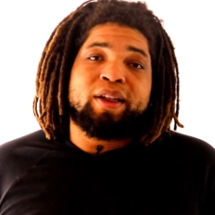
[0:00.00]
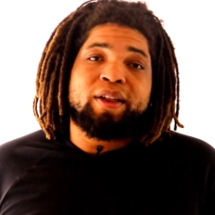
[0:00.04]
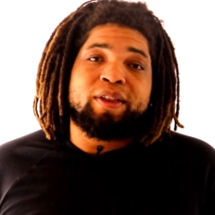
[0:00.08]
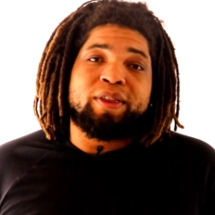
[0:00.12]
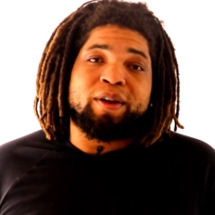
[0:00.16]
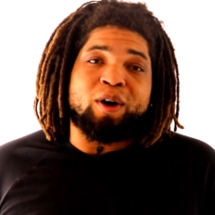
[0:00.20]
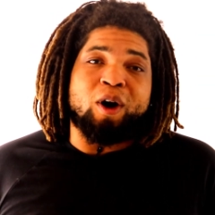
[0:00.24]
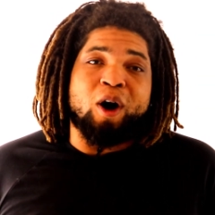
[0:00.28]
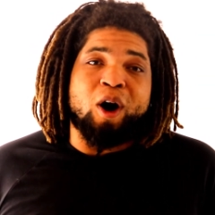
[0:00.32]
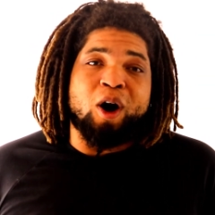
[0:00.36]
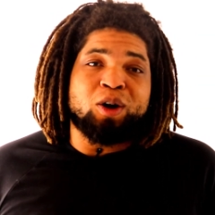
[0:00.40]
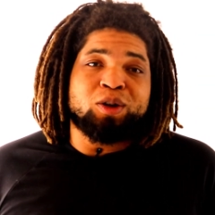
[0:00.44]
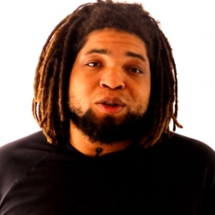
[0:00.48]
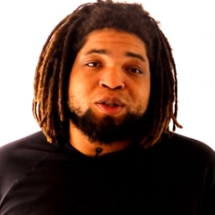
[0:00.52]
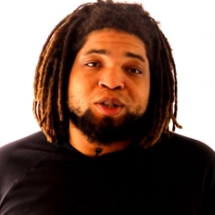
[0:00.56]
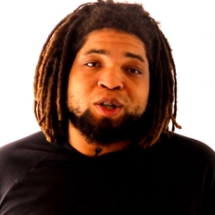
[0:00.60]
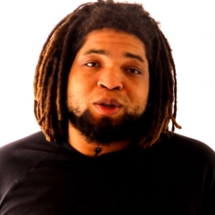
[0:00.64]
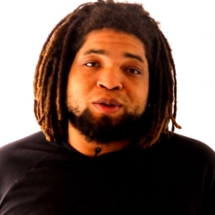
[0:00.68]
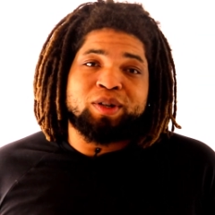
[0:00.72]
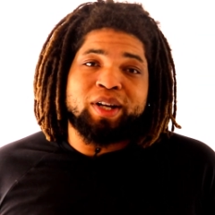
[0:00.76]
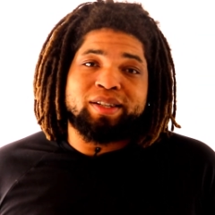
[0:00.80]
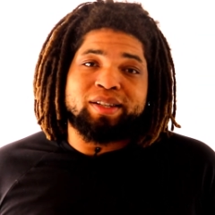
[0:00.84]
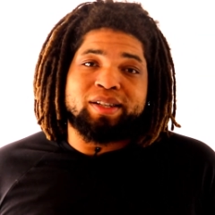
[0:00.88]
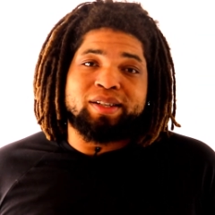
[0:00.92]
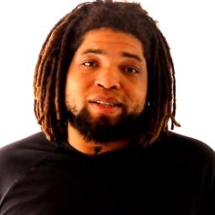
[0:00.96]
There also
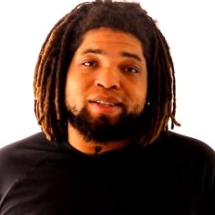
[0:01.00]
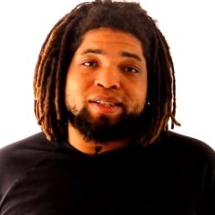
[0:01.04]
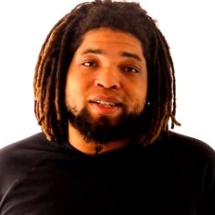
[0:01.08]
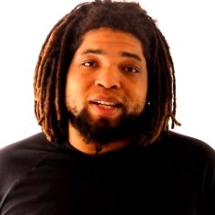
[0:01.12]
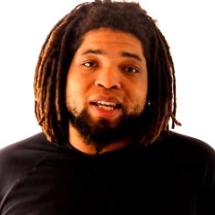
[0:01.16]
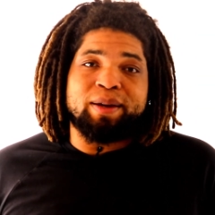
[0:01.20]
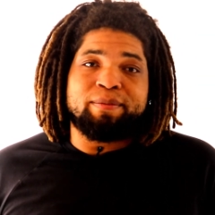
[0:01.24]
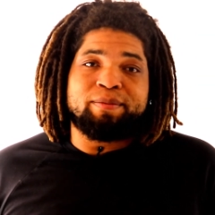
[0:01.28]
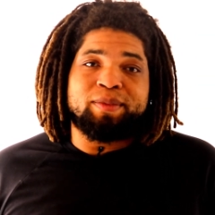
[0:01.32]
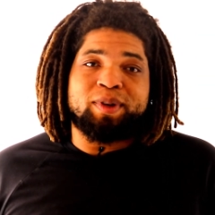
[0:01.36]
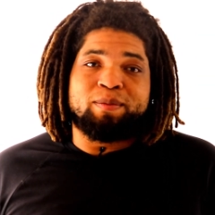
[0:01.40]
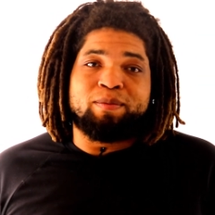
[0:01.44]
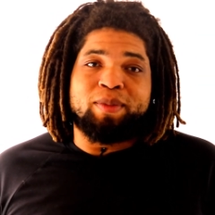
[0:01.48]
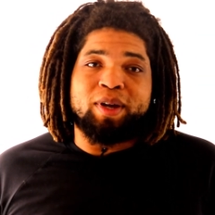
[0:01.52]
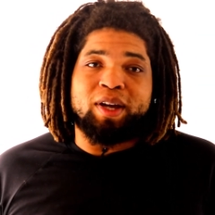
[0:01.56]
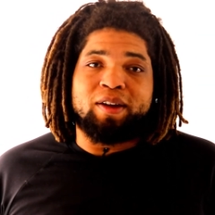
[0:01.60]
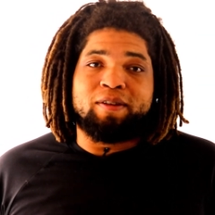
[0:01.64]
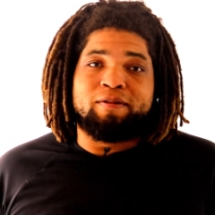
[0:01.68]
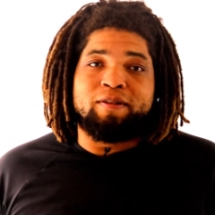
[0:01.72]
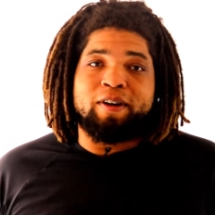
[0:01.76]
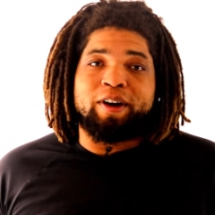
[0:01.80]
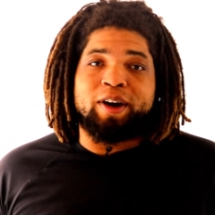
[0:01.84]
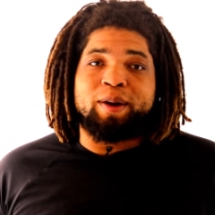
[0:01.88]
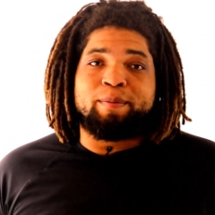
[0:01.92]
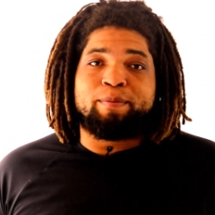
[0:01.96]
doesn't seem to be
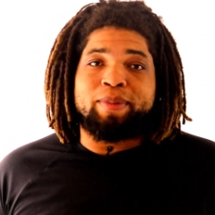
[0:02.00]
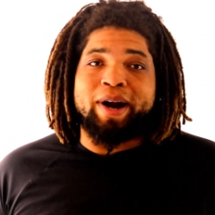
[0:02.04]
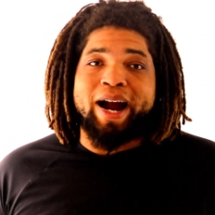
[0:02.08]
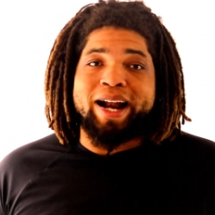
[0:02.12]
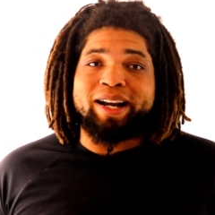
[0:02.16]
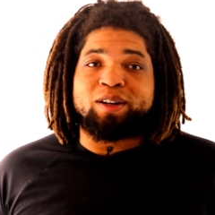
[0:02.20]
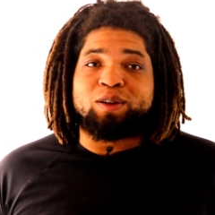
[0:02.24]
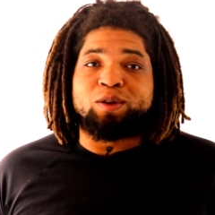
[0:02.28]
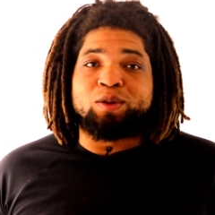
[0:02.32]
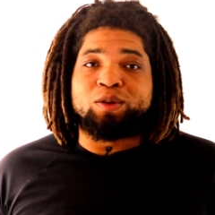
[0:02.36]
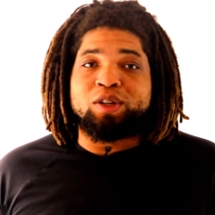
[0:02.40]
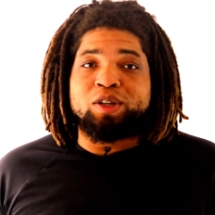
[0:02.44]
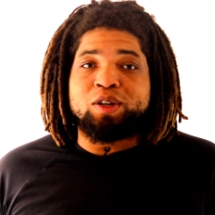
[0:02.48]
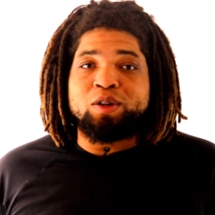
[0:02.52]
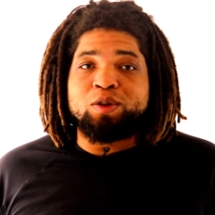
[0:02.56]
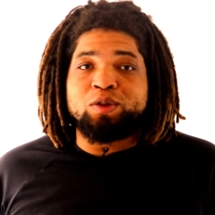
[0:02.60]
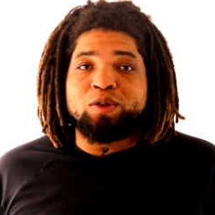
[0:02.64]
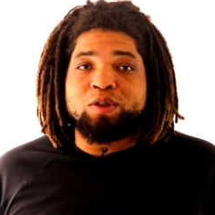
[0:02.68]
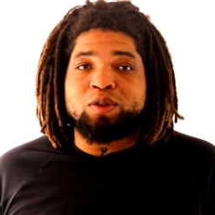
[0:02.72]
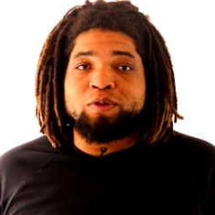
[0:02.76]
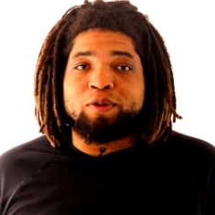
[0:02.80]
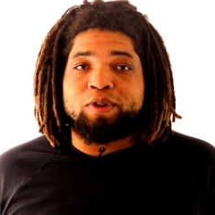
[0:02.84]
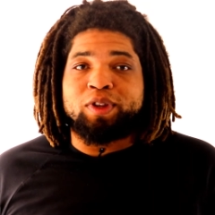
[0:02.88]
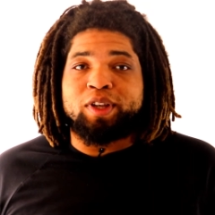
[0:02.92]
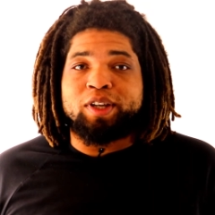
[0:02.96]
very practical
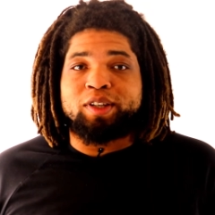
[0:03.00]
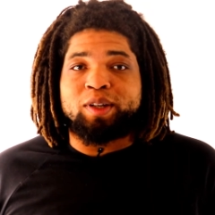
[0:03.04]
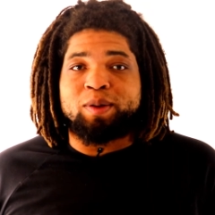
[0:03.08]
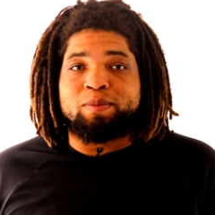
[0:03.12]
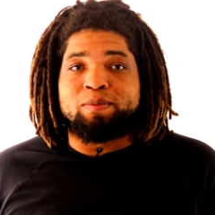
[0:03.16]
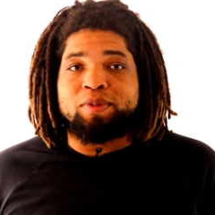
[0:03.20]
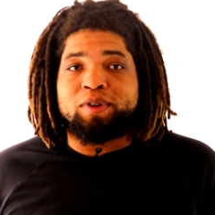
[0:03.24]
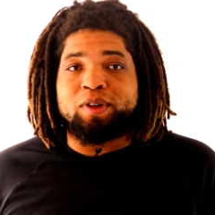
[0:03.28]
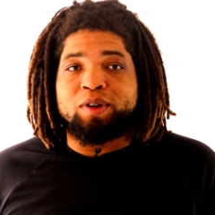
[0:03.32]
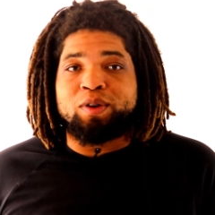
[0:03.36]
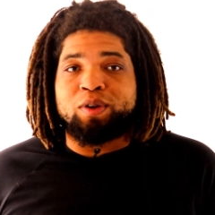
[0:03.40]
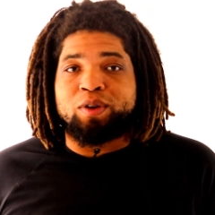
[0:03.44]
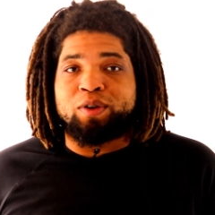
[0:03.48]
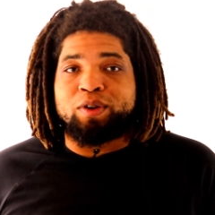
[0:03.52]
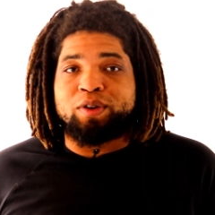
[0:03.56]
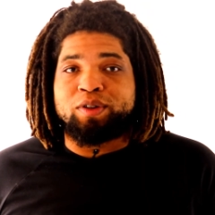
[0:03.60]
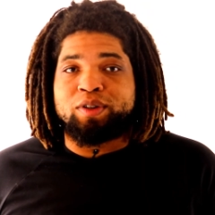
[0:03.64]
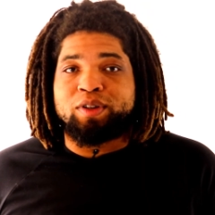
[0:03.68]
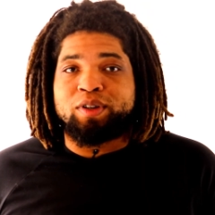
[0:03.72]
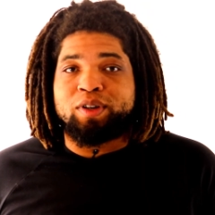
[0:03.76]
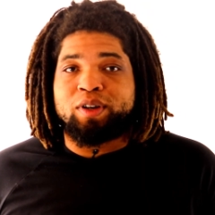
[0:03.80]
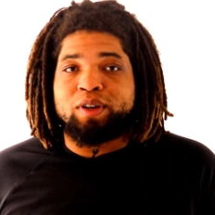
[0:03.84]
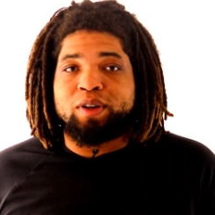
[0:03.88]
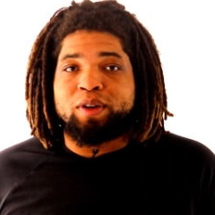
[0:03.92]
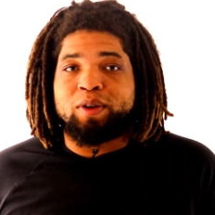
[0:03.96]
use for these
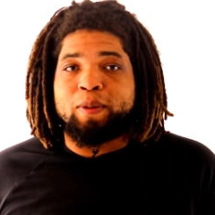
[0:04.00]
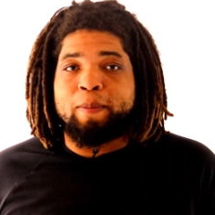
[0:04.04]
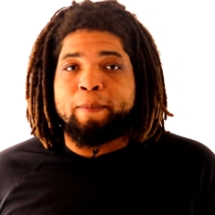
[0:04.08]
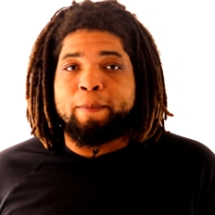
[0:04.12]
computers